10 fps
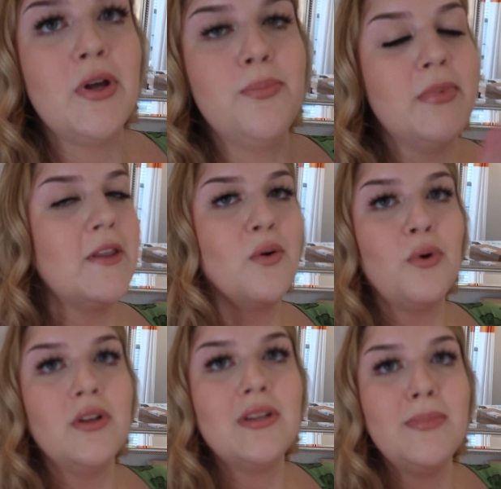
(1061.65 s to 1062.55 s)
It would mean the
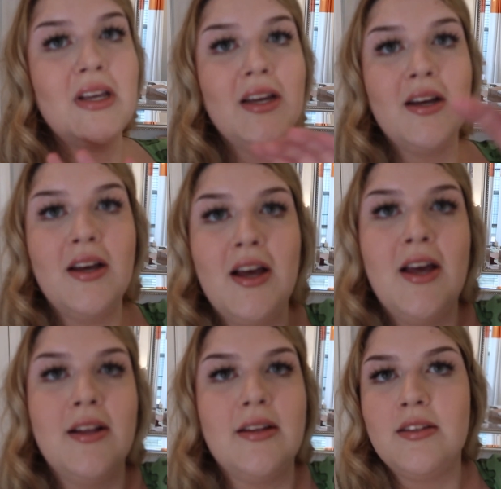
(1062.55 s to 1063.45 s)
world to me.
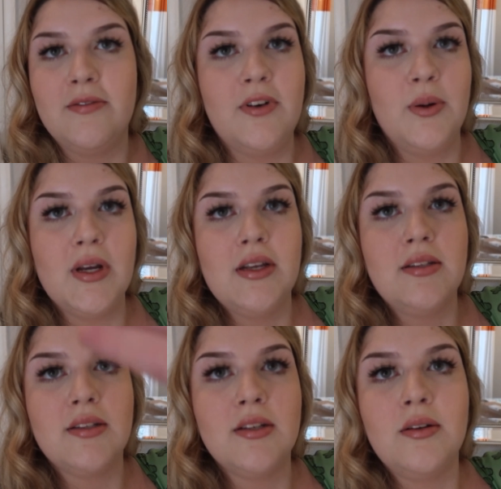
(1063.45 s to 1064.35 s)
Doesn't focus.